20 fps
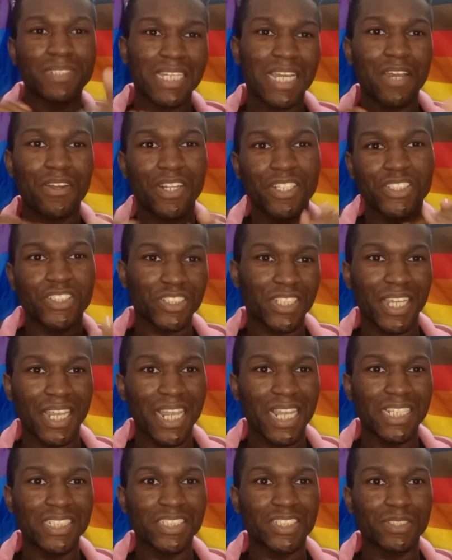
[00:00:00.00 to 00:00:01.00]
down and
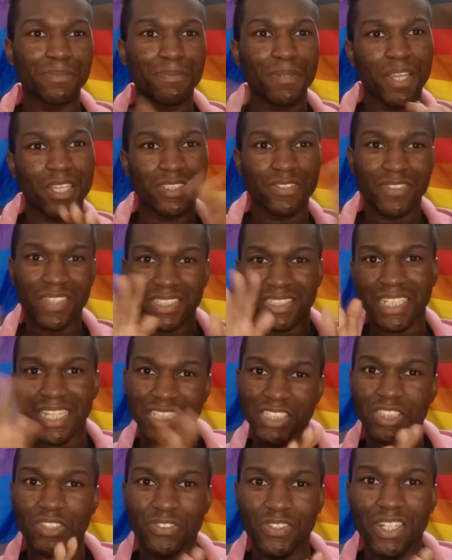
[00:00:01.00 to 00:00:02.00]
changed because of this
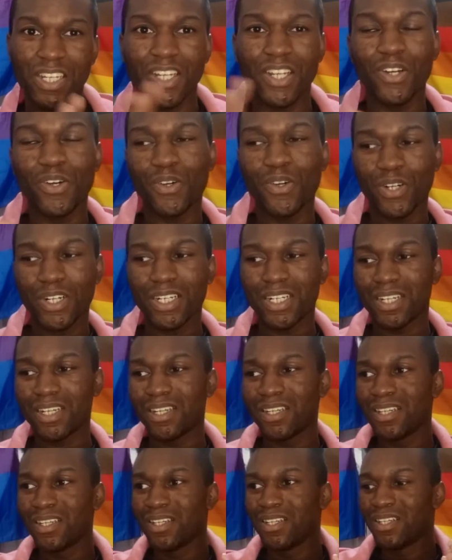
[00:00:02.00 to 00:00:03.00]
lecturer,
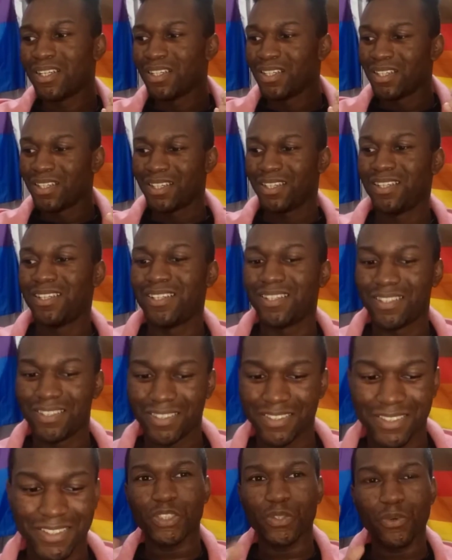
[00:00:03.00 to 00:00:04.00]
or to
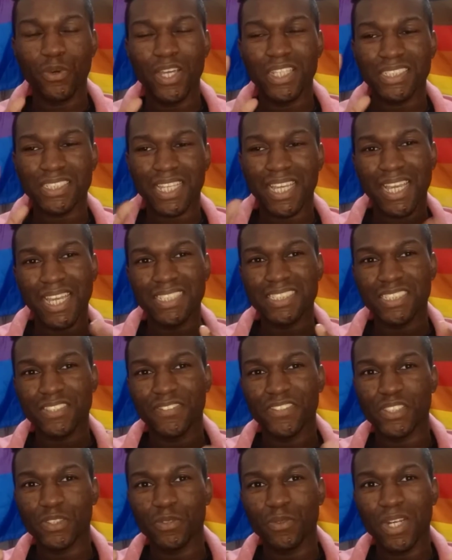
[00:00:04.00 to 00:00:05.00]
always ask
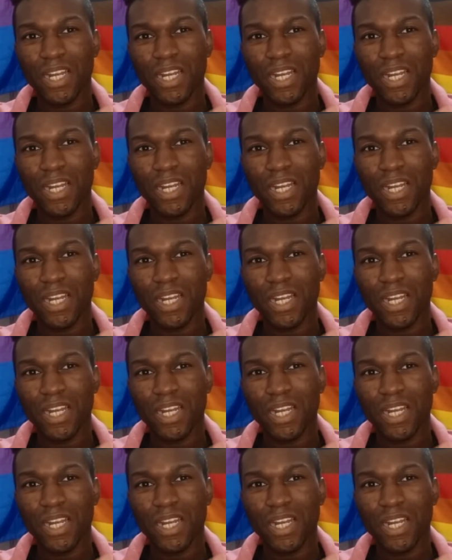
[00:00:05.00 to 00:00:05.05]
for